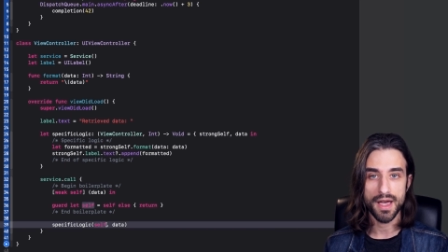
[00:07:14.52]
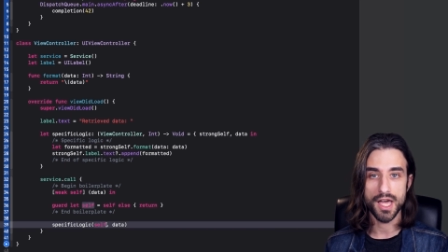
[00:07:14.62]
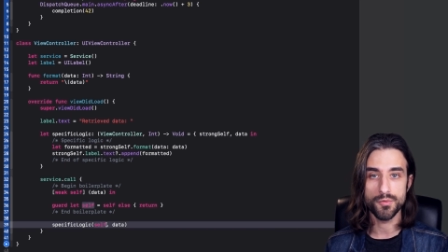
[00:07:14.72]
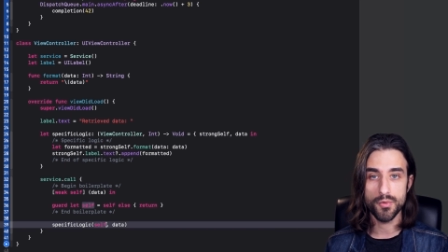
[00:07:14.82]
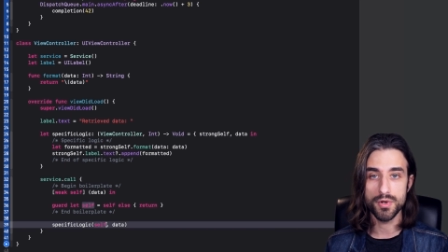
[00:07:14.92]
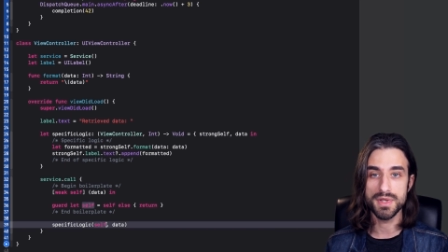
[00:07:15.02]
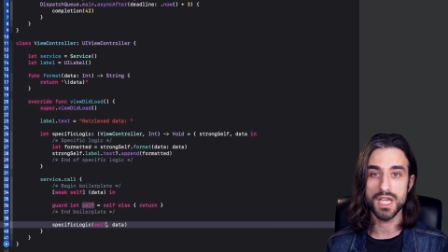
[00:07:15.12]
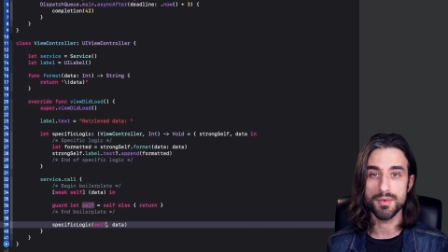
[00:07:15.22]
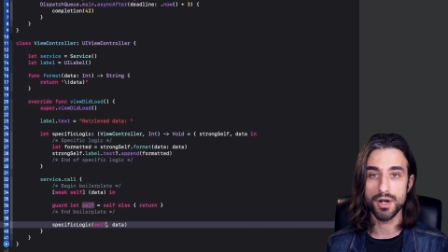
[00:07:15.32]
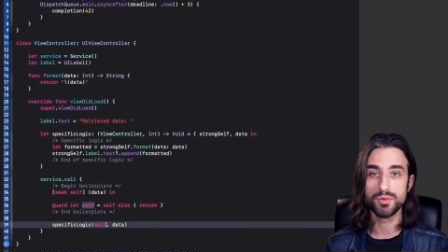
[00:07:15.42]
and we will be
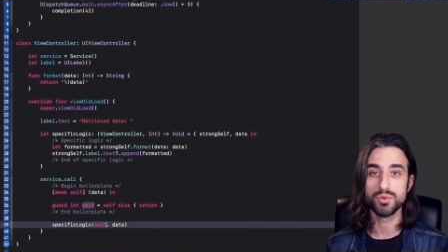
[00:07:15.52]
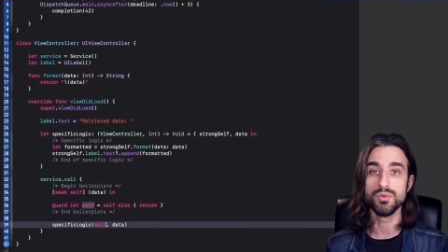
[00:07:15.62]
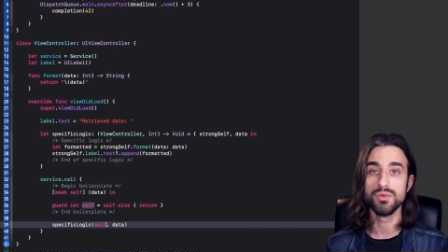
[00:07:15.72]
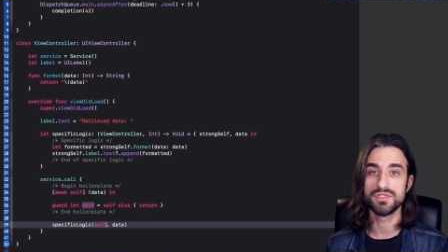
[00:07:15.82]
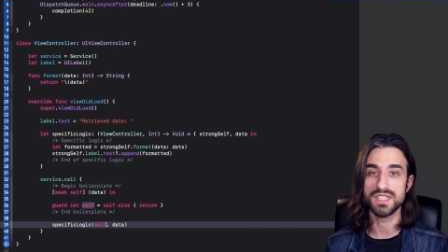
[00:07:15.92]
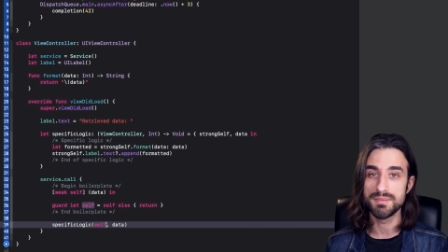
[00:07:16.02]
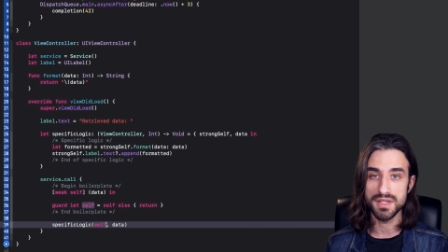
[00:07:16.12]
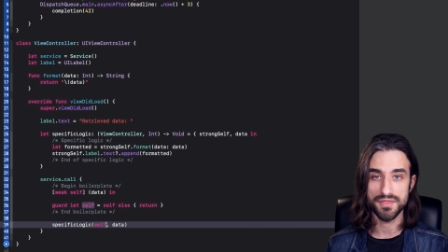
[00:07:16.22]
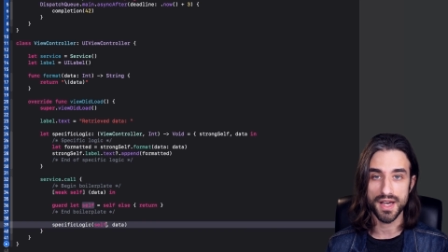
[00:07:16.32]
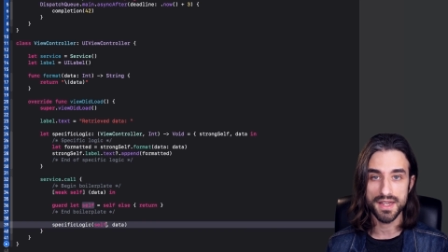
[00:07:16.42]
able to
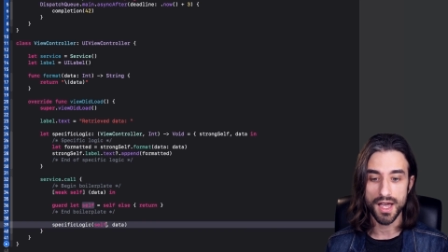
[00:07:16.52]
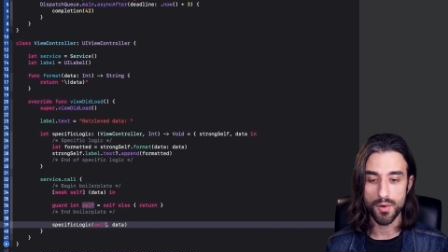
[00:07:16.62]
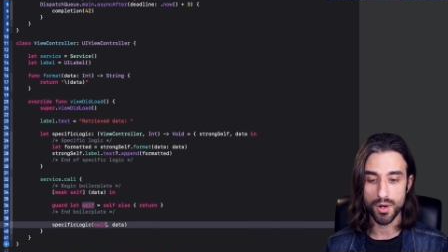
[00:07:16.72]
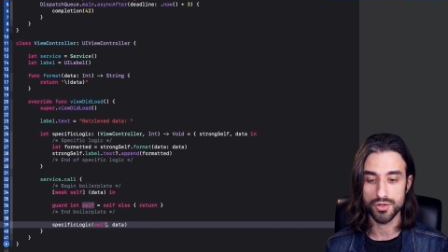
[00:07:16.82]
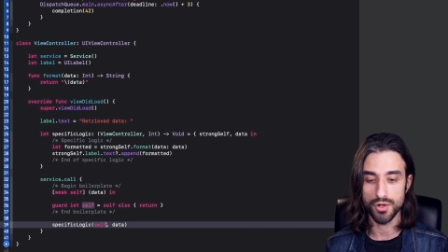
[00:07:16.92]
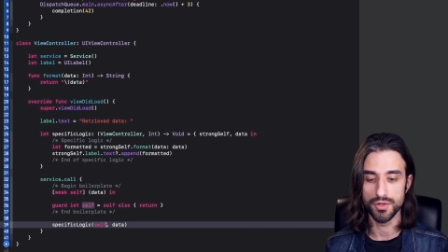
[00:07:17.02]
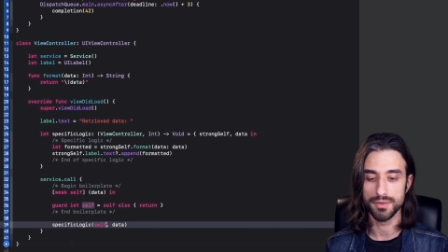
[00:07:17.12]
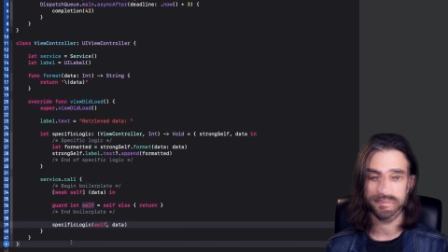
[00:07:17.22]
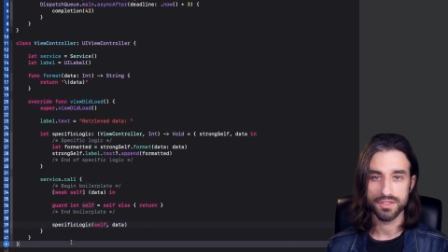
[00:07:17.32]
simplify our code.